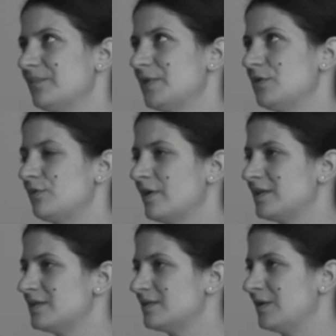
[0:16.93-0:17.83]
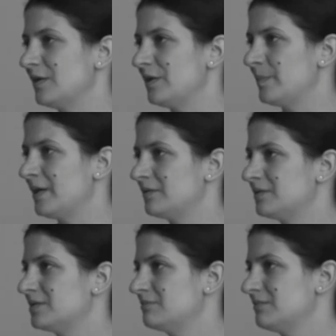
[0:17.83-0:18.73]
you write a lot
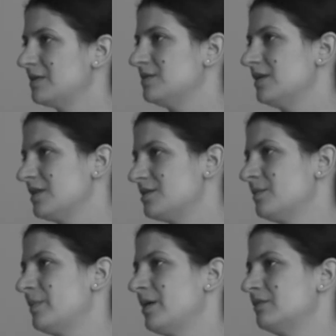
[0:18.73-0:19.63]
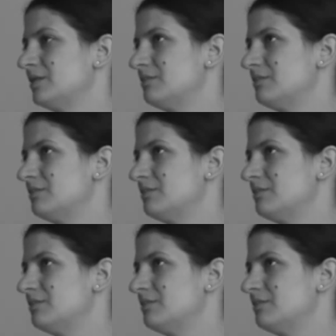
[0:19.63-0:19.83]
about education, about